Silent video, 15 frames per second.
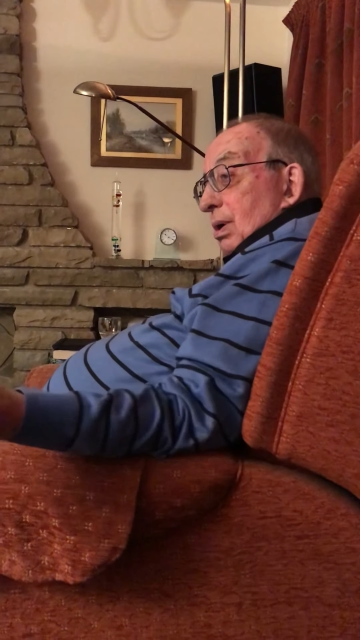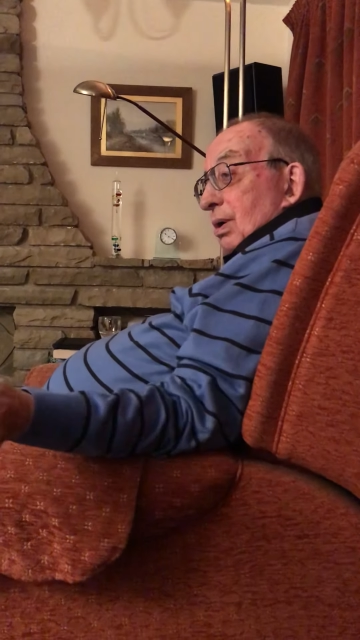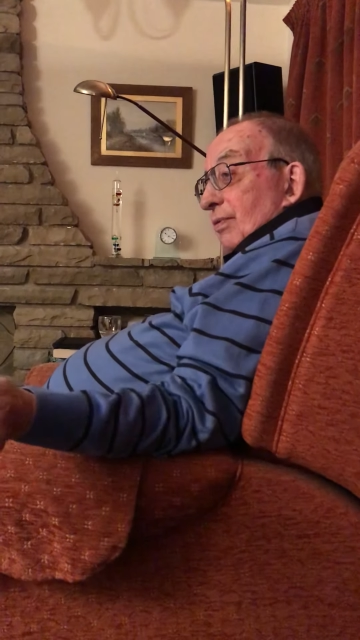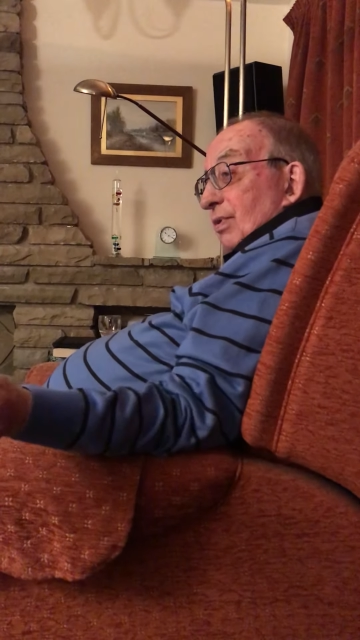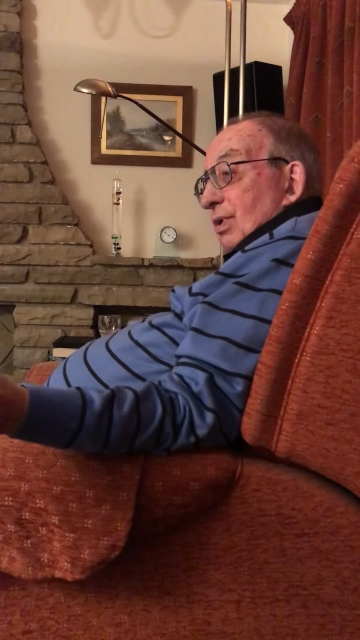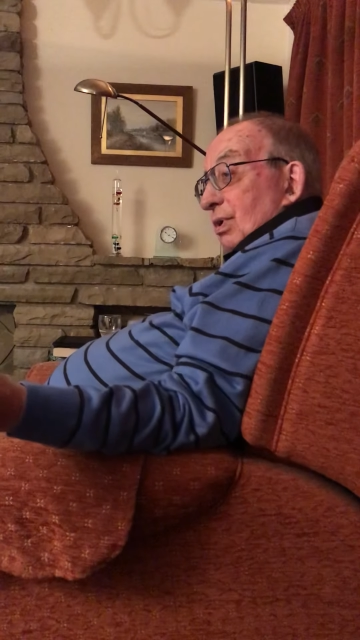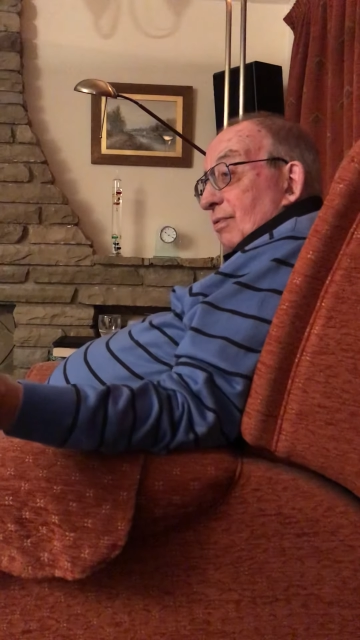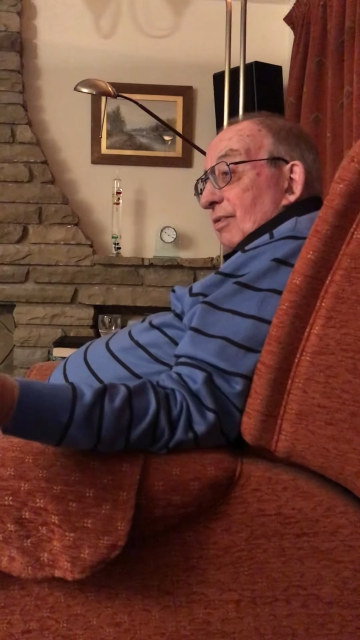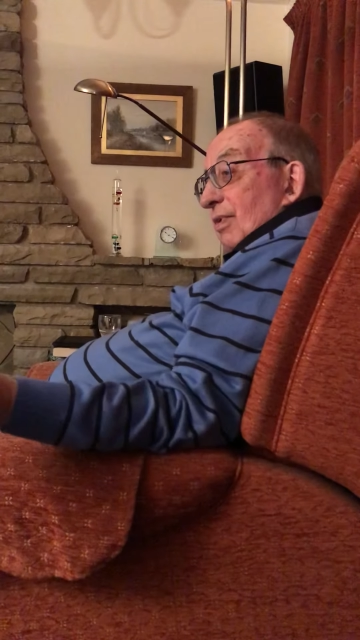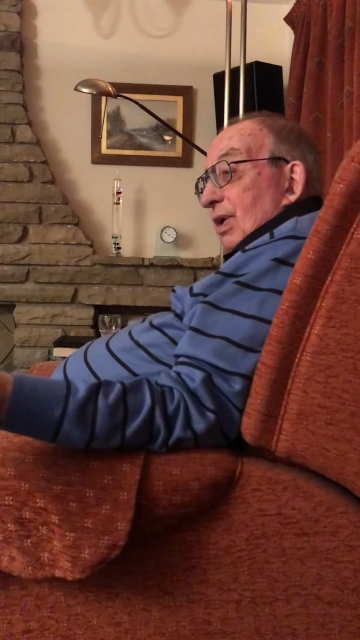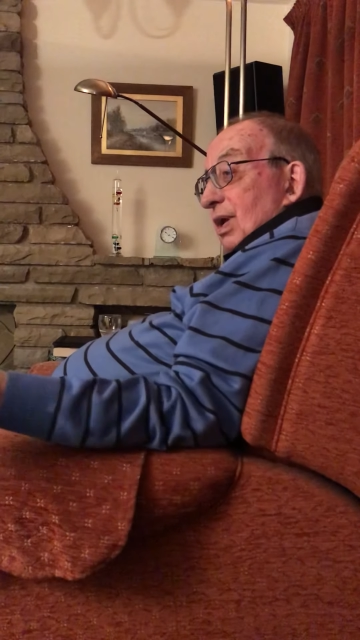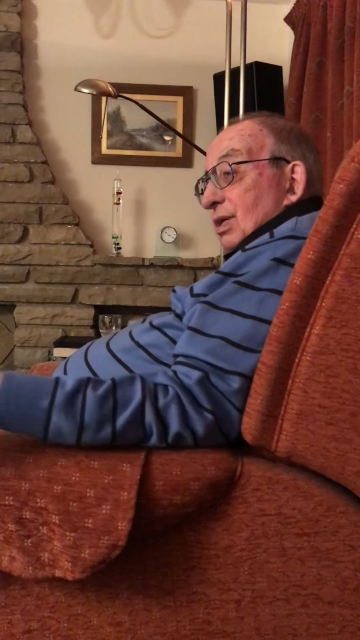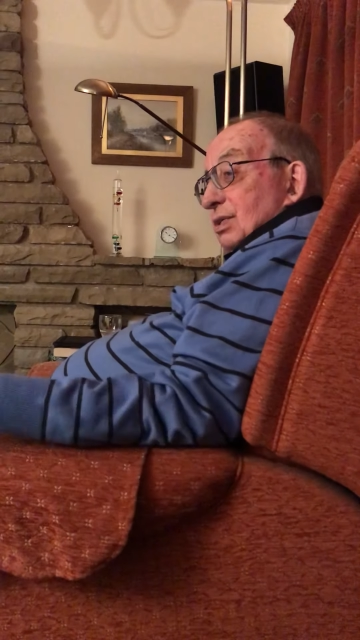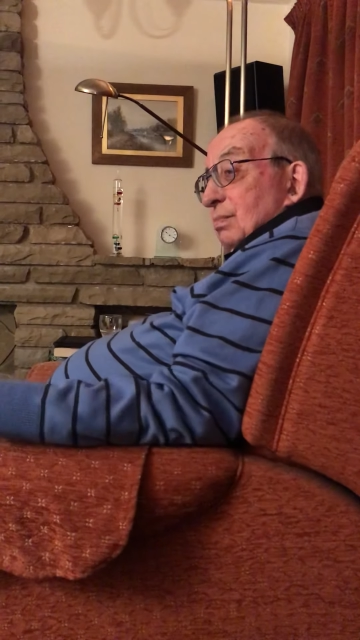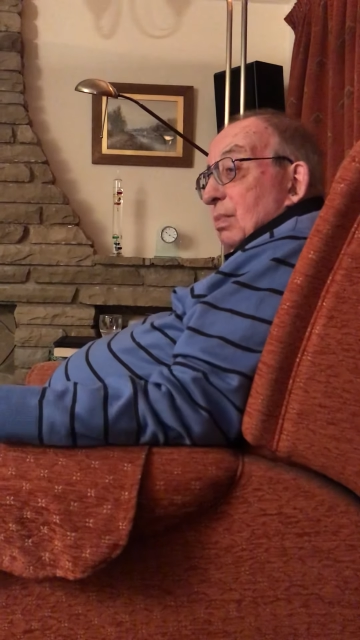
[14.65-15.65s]
If you're a
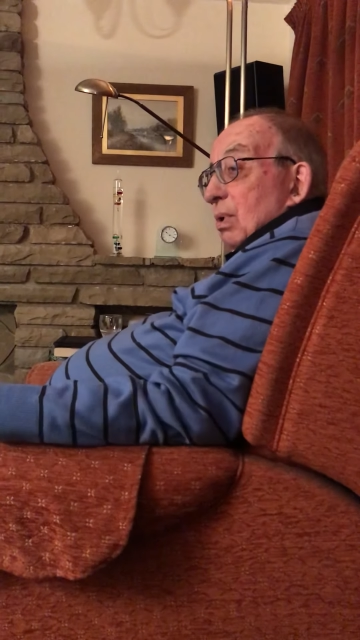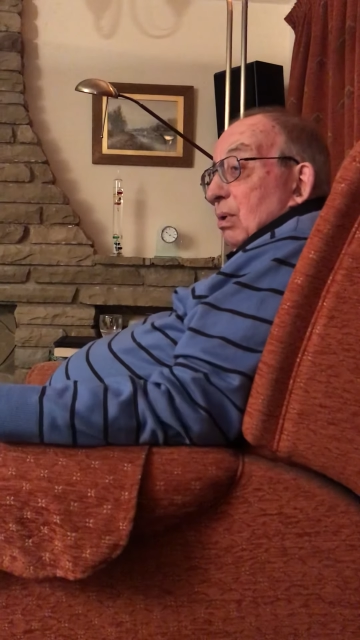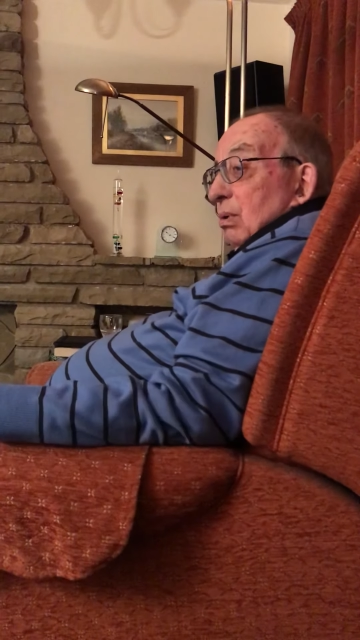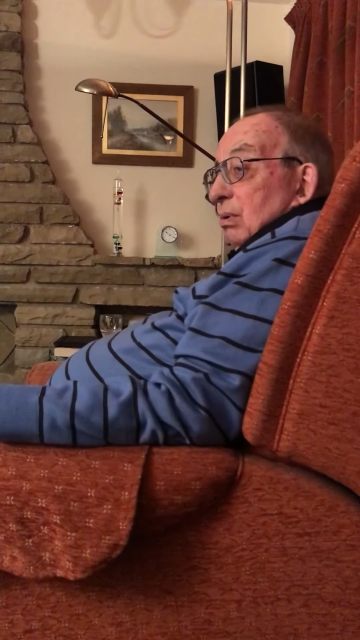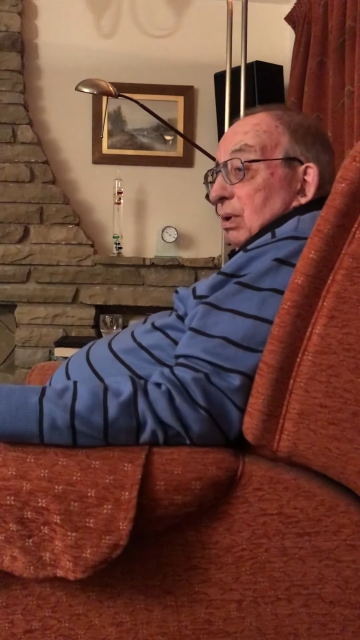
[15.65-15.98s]
very small